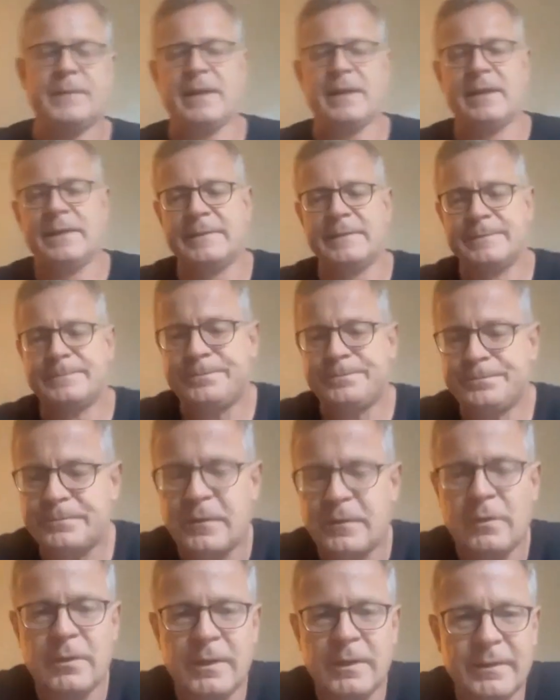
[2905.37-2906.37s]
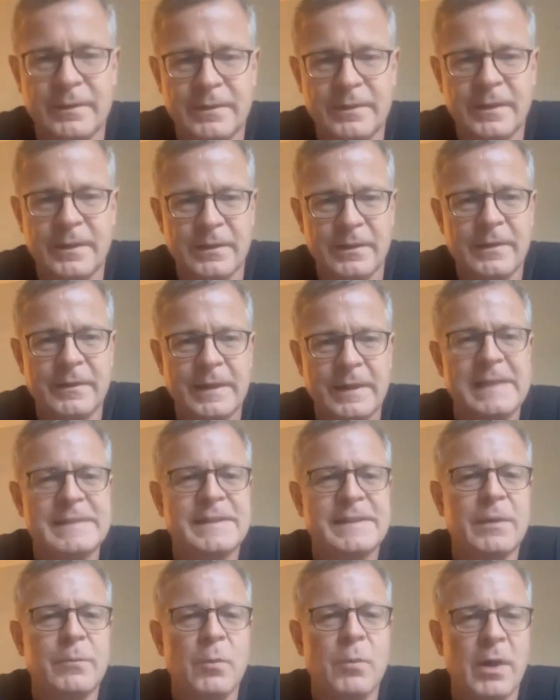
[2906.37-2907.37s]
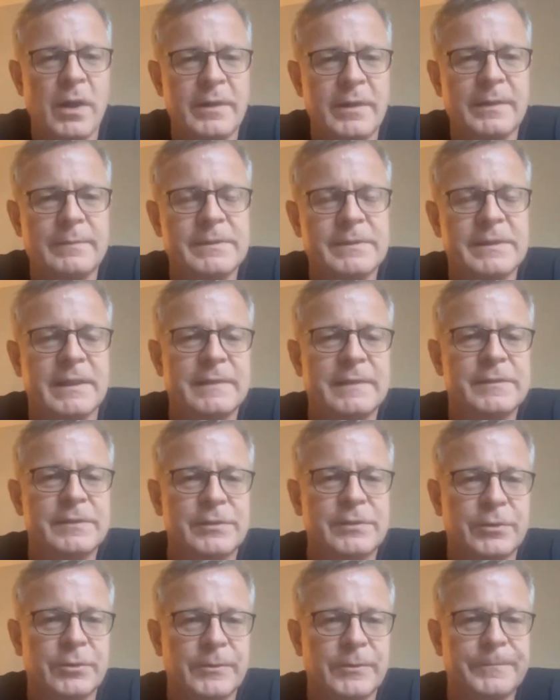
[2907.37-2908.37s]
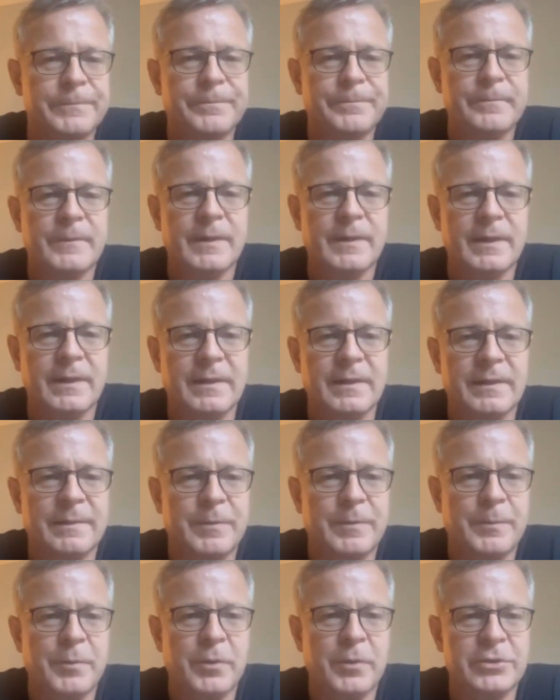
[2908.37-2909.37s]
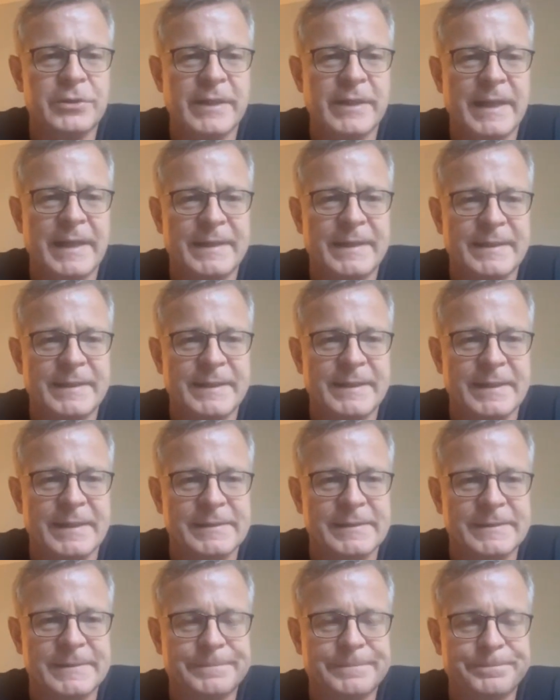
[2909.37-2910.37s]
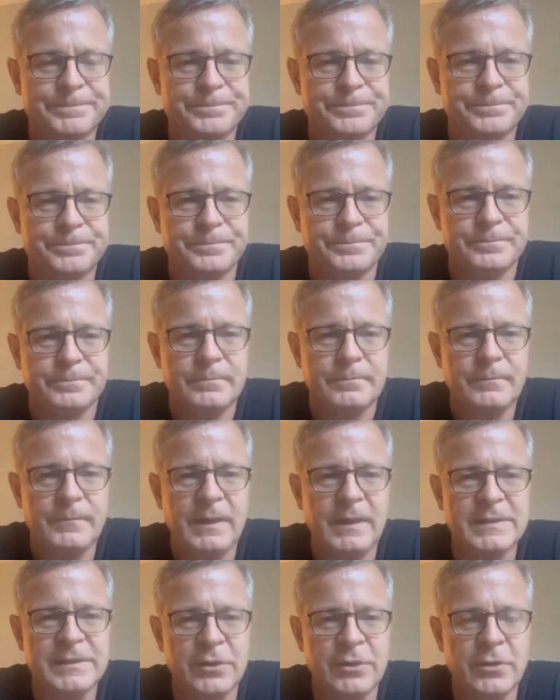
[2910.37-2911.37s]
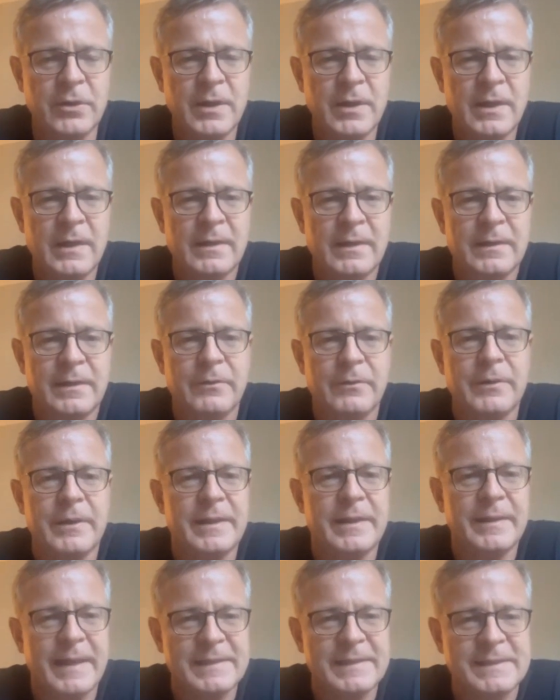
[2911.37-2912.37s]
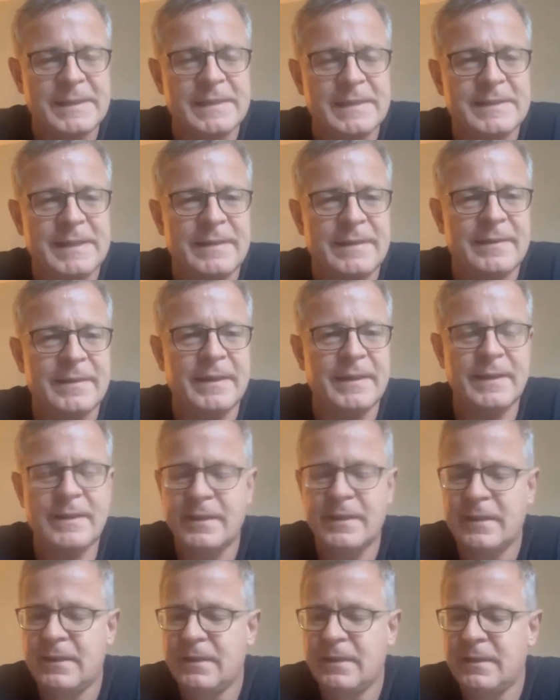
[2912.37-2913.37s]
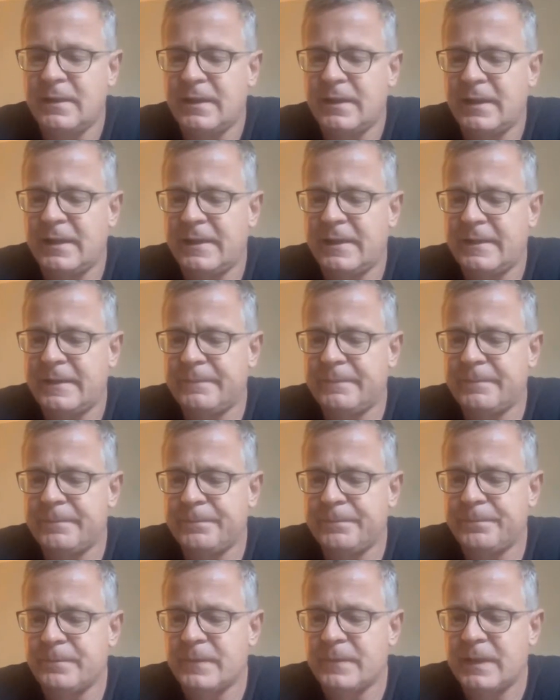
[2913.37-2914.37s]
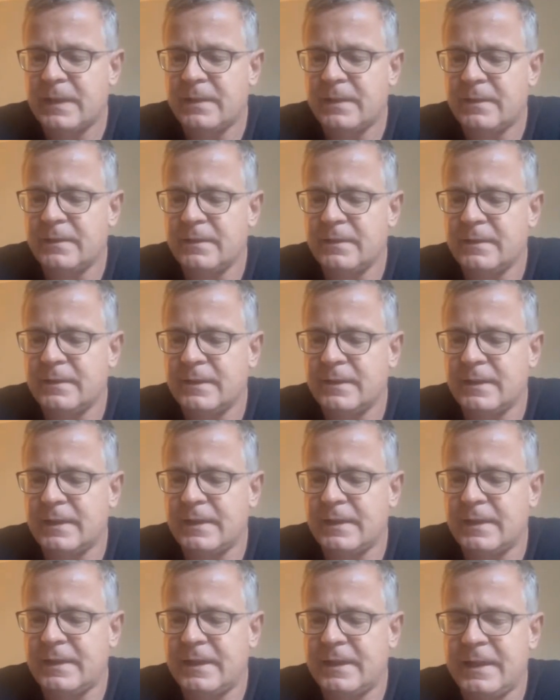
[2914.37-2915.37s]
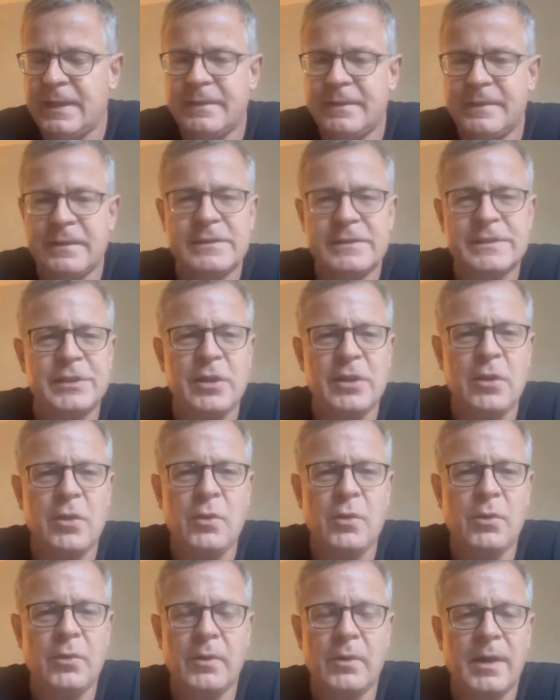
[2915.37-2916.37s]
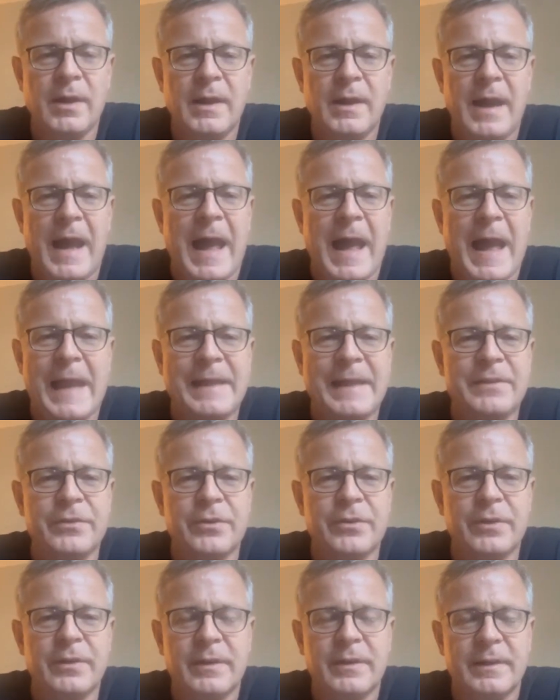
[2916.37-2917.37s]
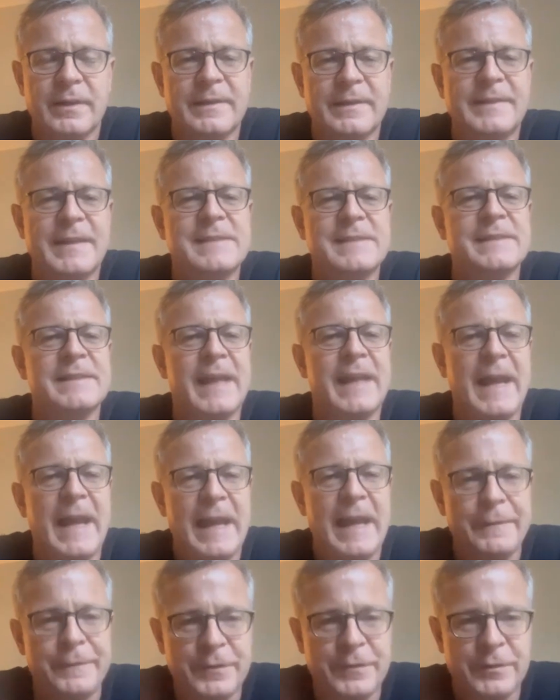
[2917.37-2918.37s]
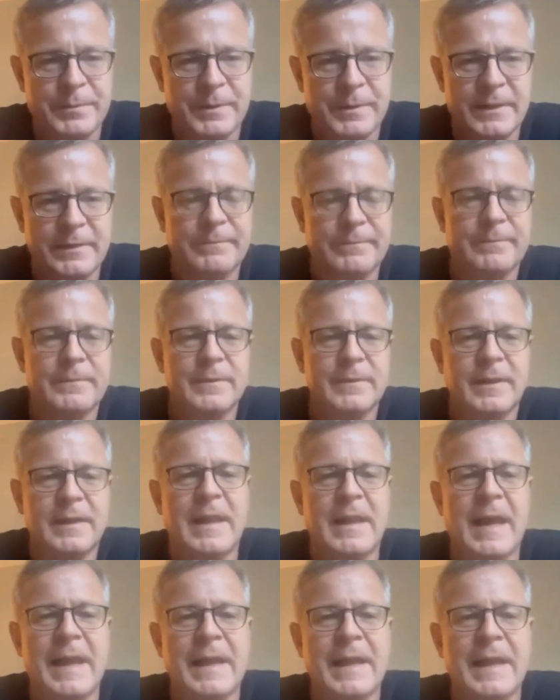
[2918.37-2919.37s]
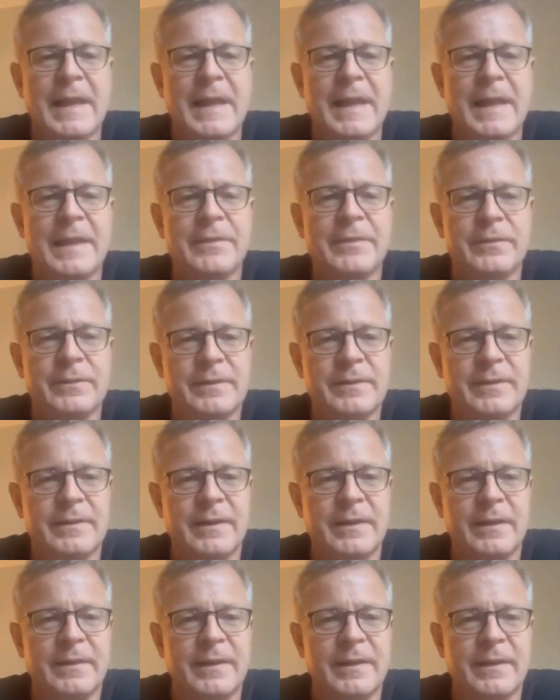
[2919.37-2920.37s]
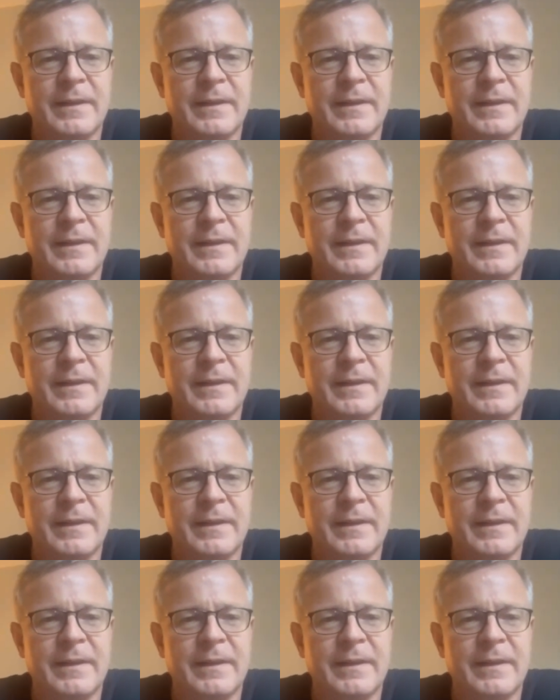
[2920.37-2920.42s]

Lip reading: as they work themselves through the proportionality test. So in that sense, I think there is no either, there doesn't have to be an either.